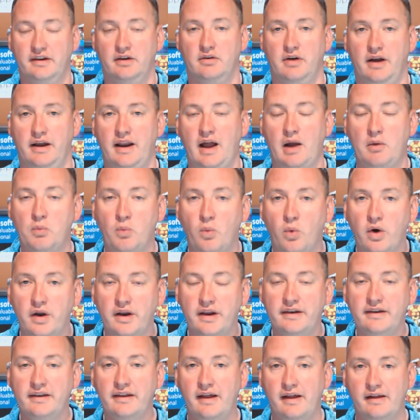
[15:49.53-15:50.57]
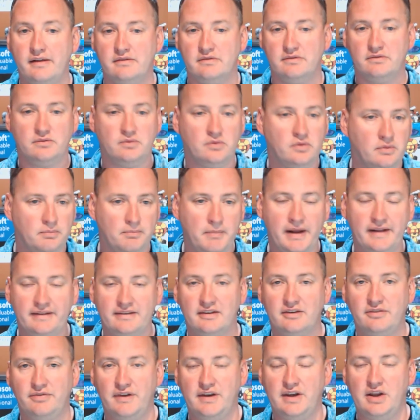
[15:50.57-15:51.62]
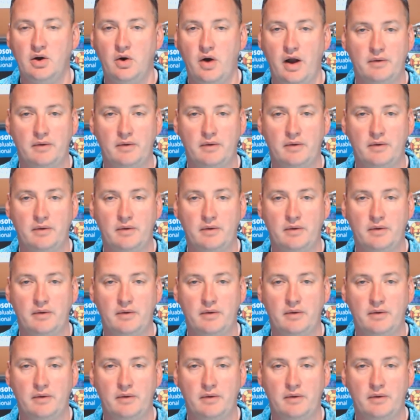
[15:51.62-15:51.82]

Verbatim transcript: here, right? I wanted to make this video.